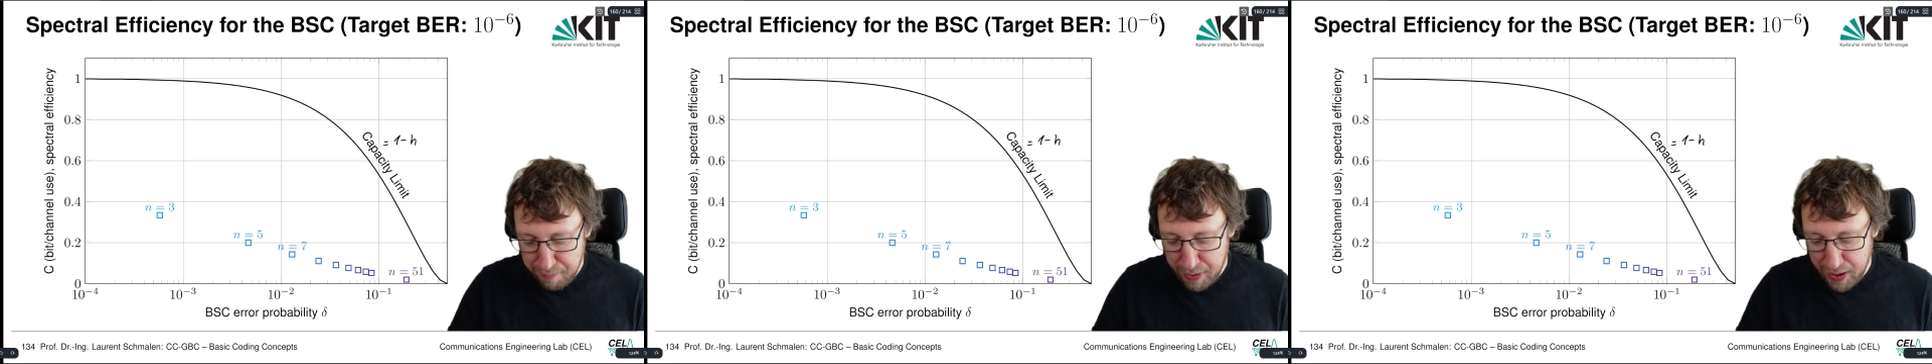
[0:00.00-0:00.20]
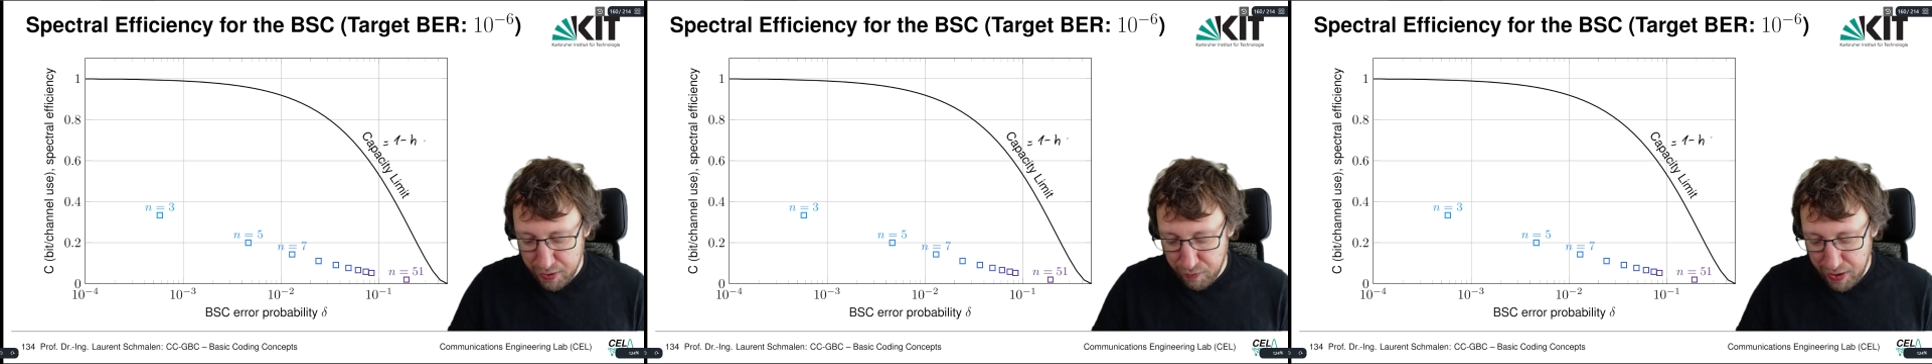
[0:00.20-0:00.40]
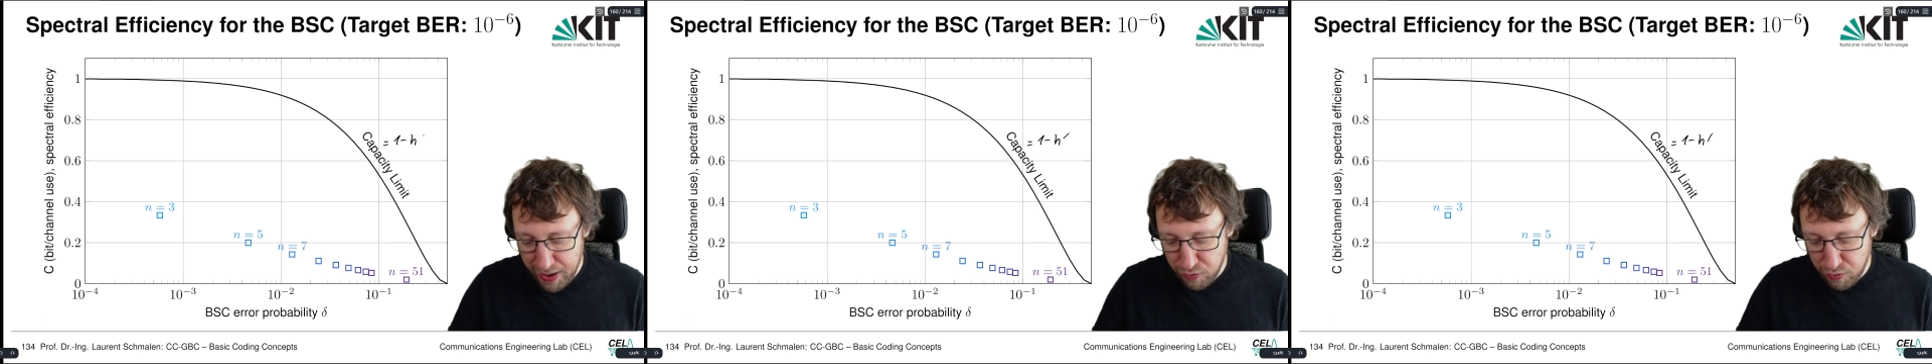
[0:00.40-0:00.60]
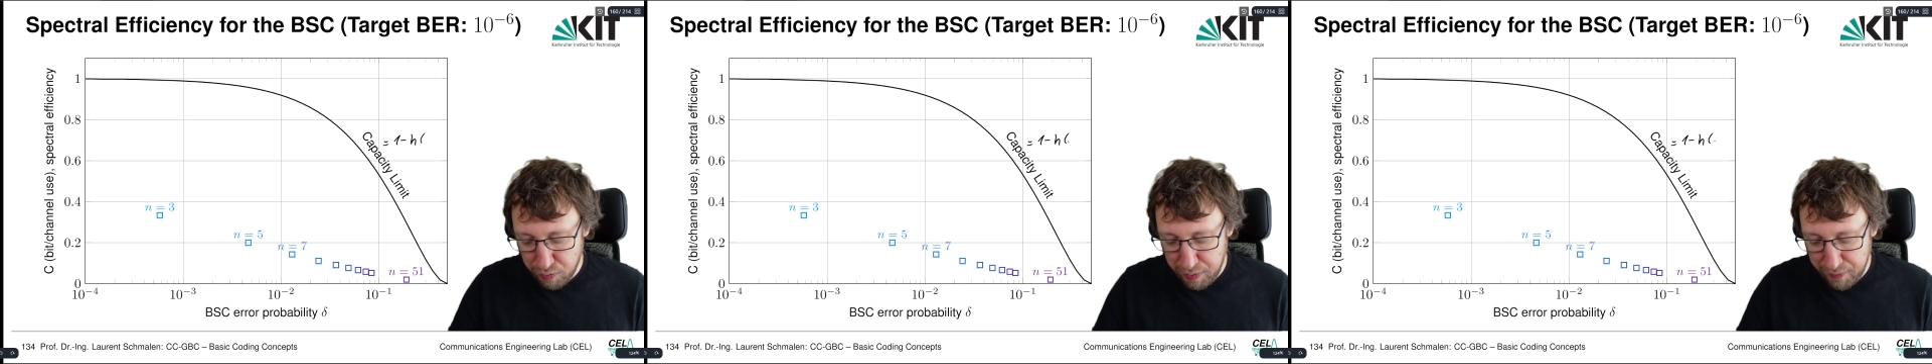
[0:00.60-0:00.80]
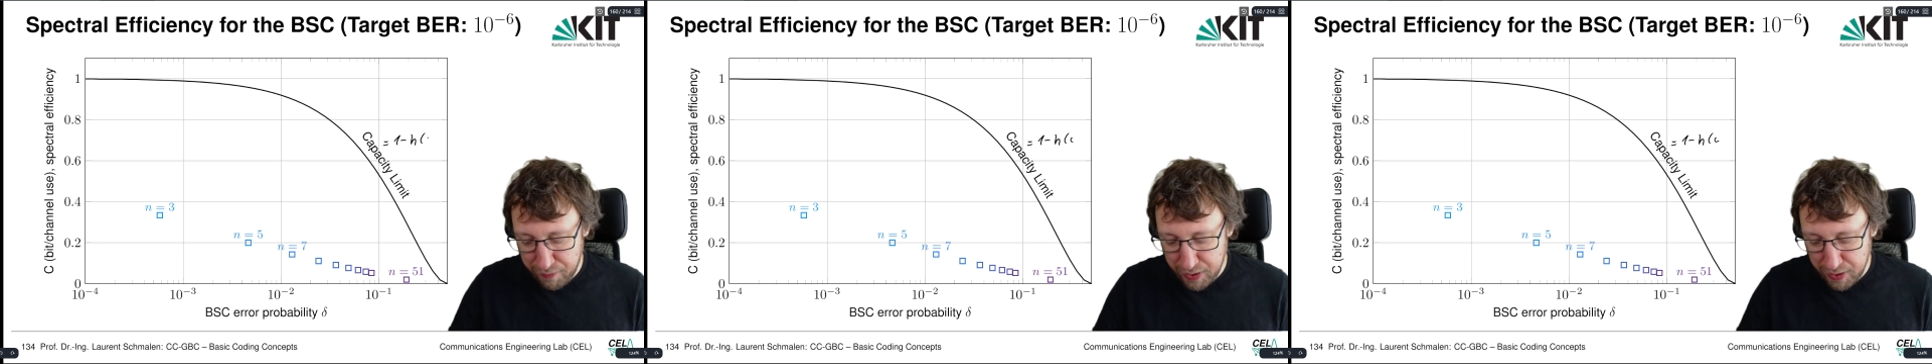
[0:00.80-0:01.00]
binary
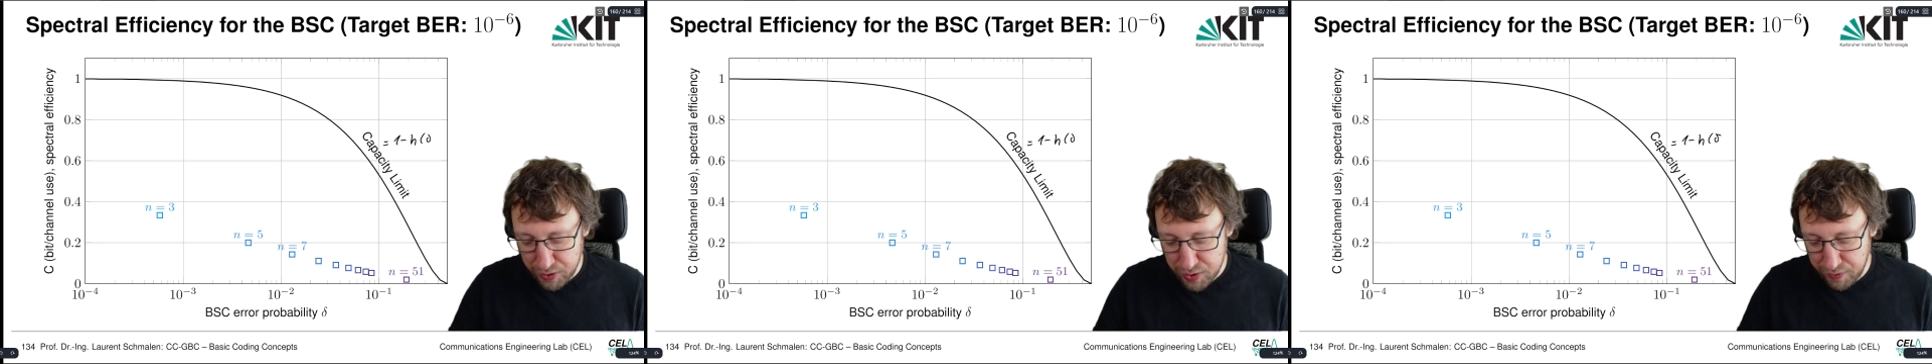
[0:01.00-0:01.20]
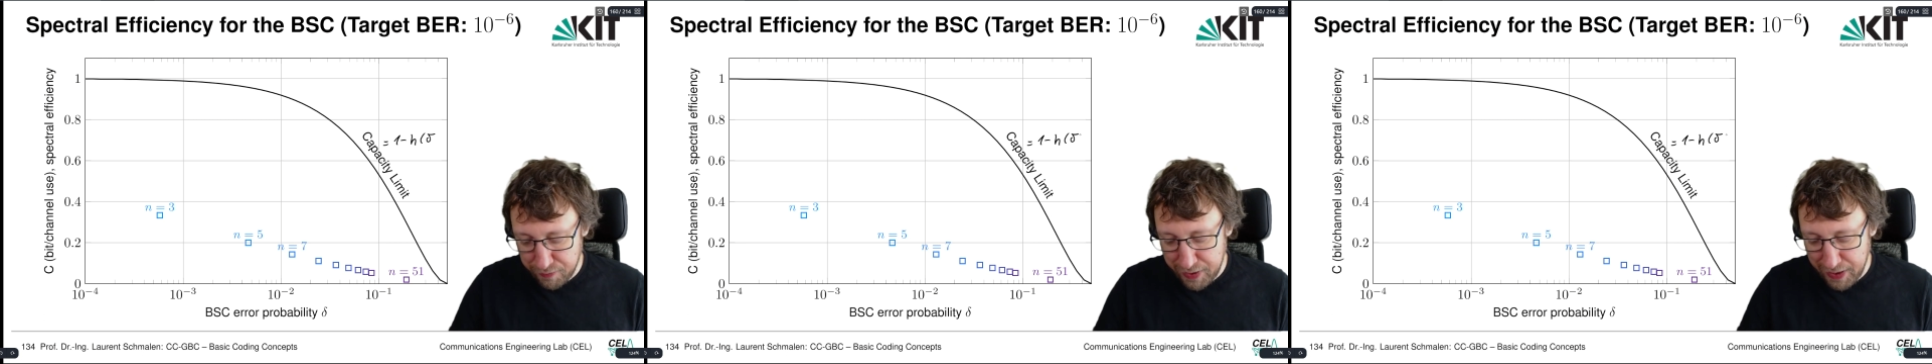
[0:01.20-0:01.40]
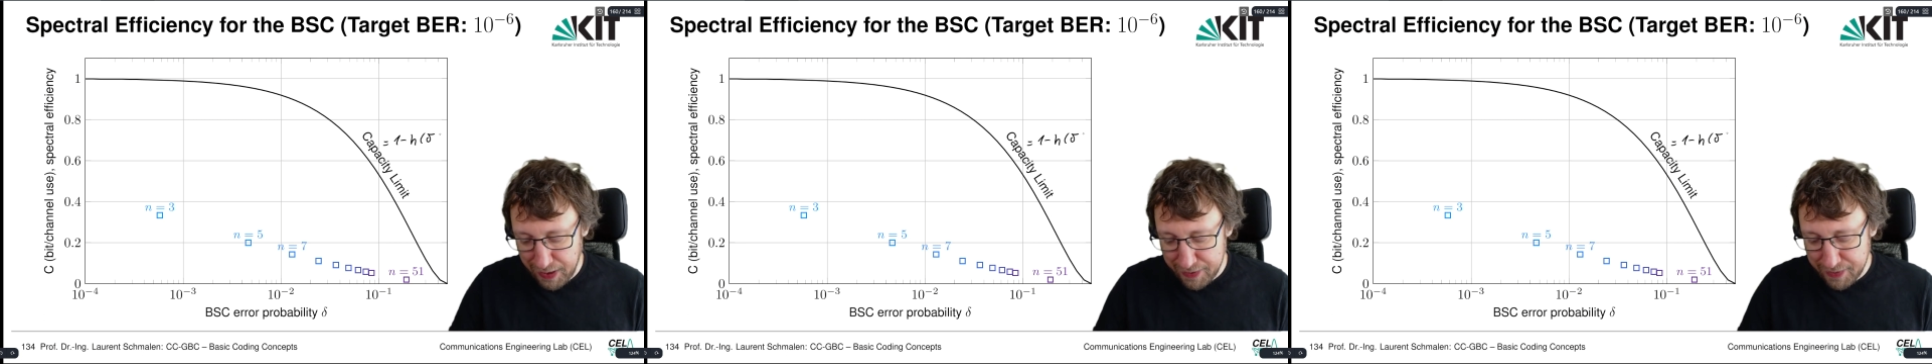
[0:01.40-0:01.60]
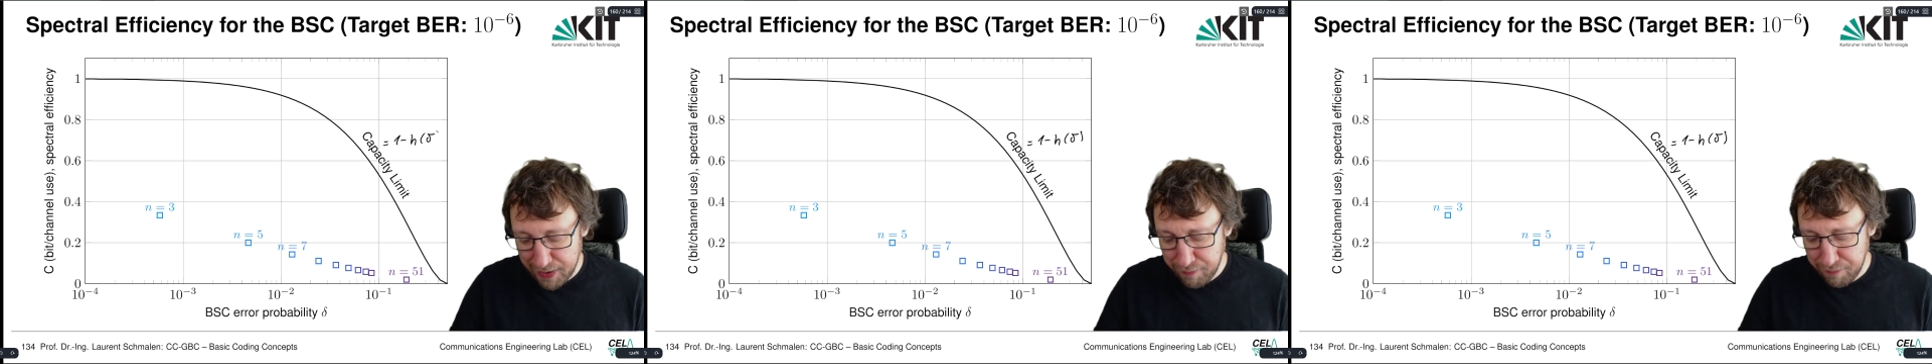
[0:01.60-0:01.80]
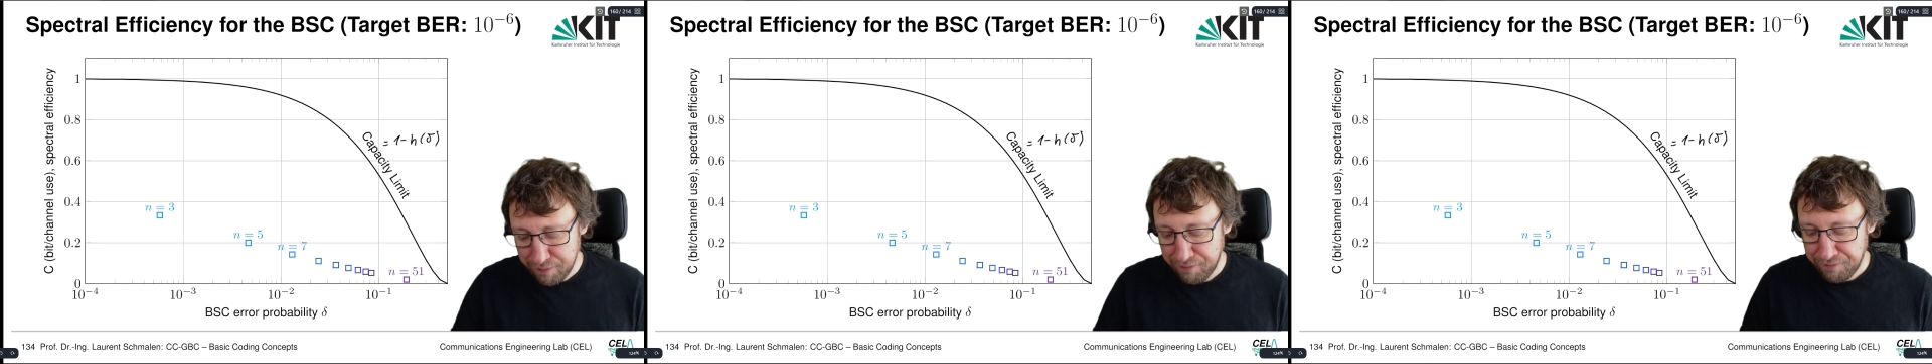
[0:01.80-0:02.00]
entropy function of delta.